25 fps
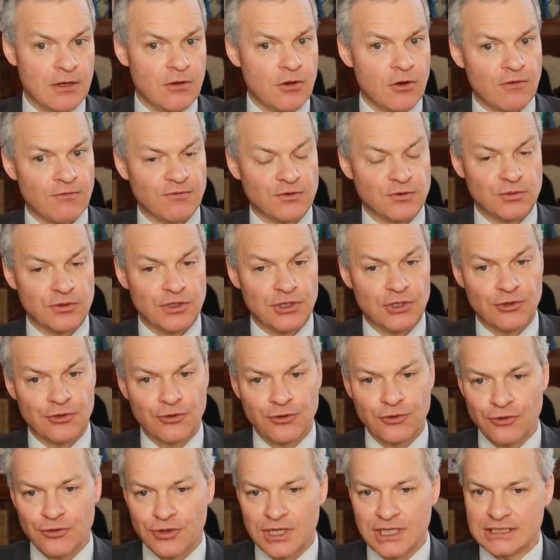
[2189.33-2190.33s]
off to a
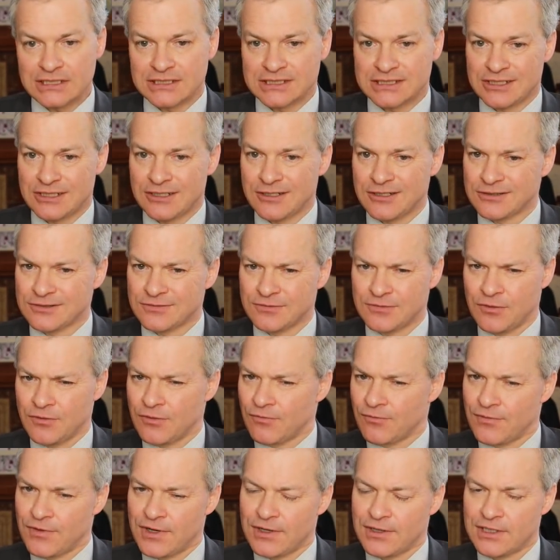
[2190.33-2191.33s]
great start, a
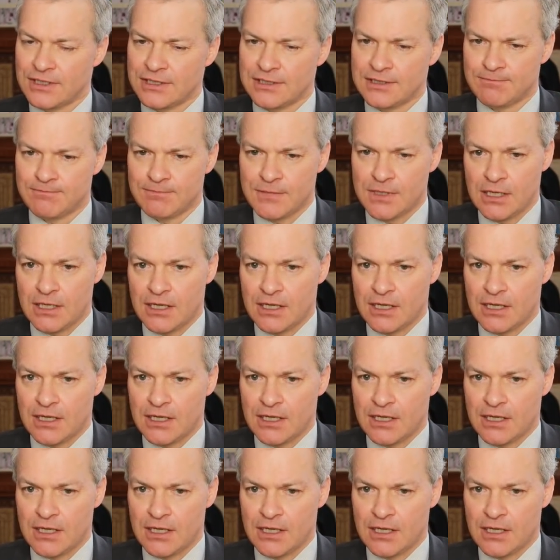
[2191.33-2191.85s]
very